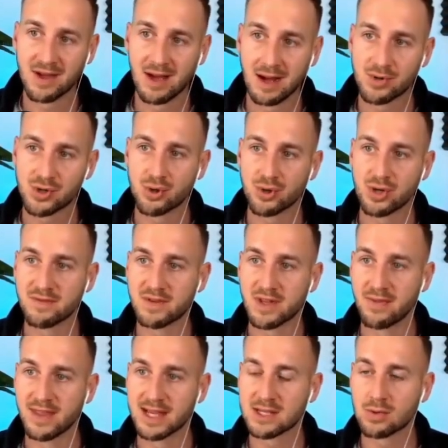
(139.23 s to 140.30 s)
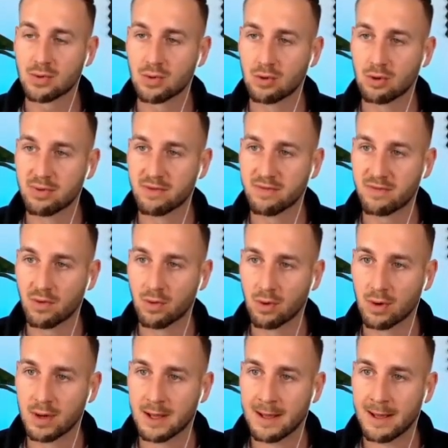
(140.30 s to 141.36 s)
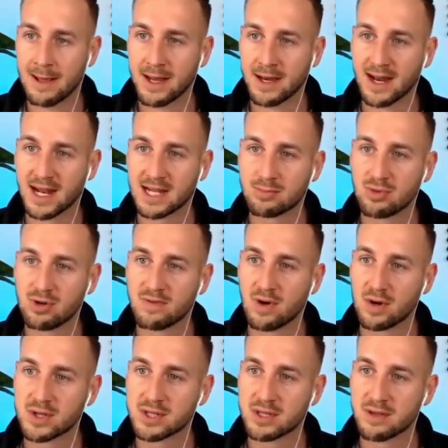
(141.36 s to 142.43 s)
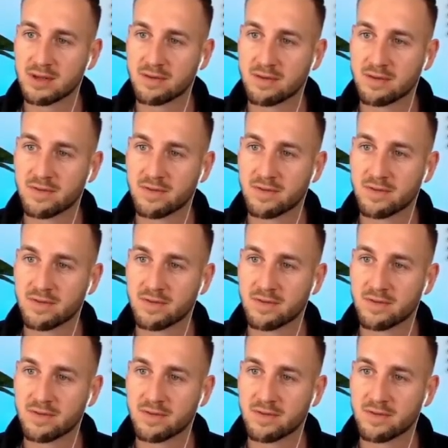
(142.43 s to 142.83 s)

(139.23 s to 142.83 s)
I'm sure you've done this all before. Now let's move on to the first